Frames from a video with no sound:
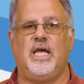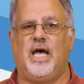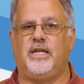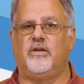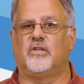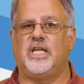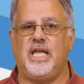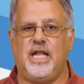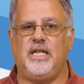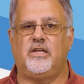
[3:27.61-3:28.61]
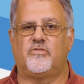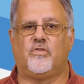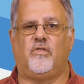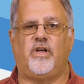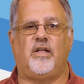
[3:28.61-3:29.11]
on nearly any
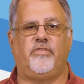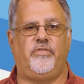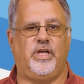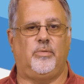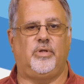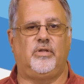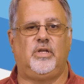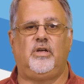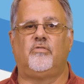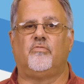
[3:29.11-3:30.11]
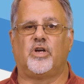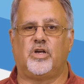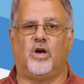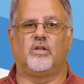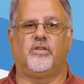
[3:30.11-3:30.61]
control valve available,
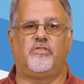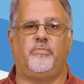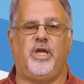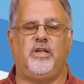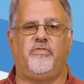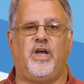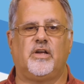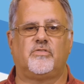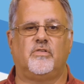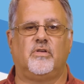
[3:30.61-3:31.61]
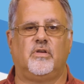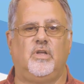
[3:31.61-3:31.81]
regardless of manufacturer.